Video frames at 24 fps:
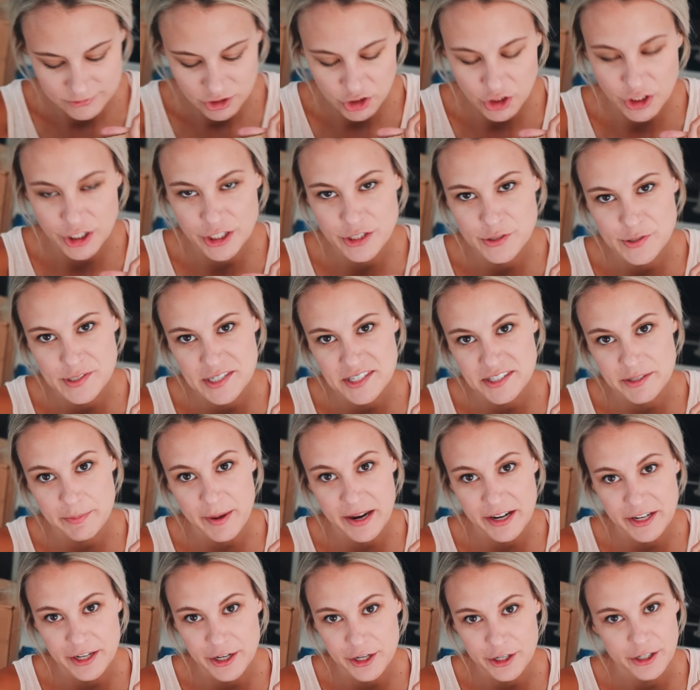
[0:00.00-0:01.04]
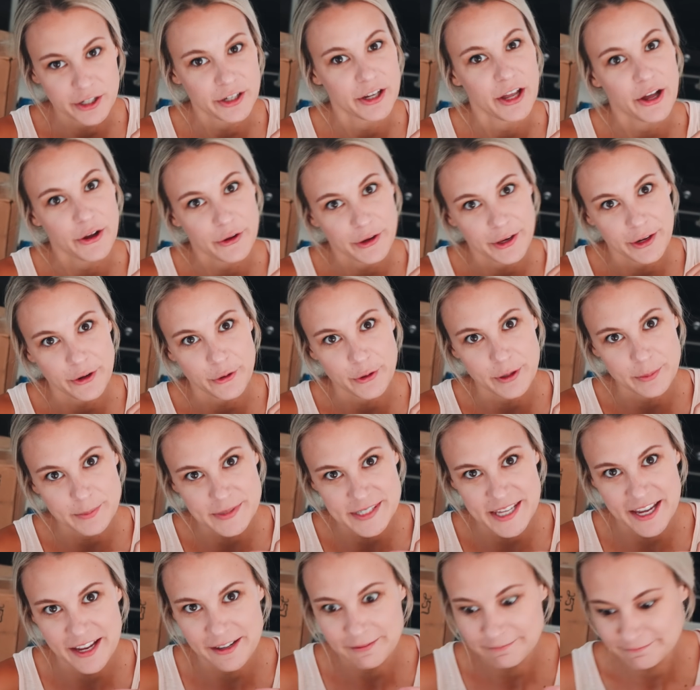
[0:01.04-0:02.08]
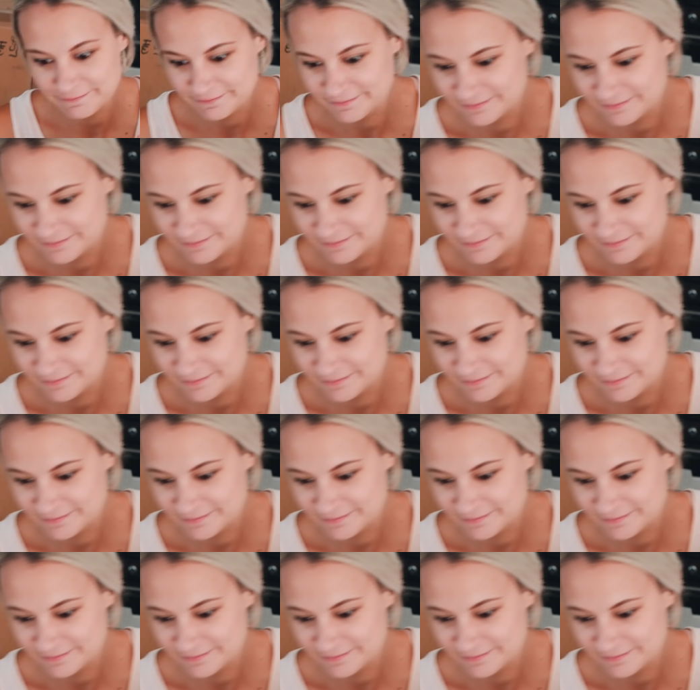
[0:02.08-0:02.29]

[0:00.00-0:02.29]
Could have used this about a year ago. You know what I'm saying?